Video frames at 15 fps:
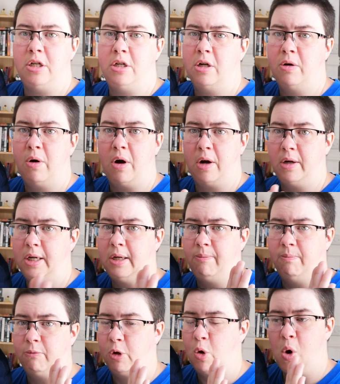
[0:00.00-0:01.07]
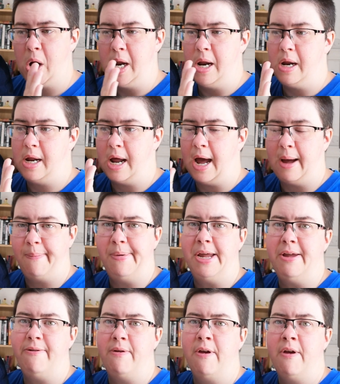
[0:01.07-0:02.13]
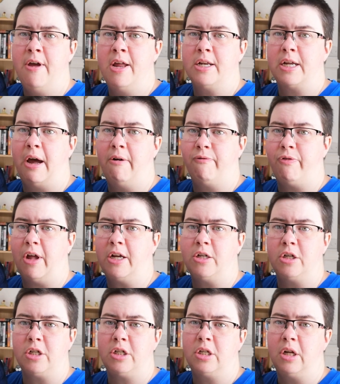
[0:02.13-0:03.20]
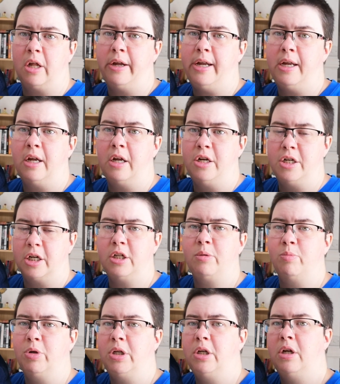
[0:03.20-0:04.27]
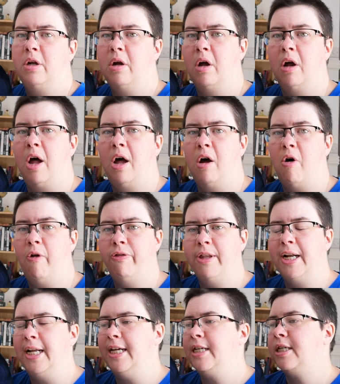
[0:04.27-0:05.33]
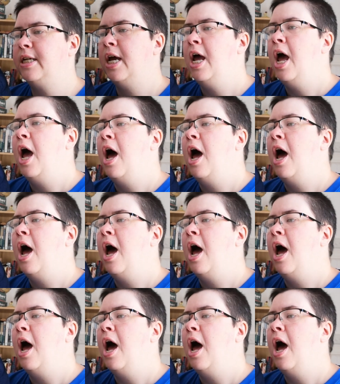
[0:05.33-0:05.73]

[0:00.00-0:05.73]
You know, I'm quite happy to have that just slight adjustment on the list,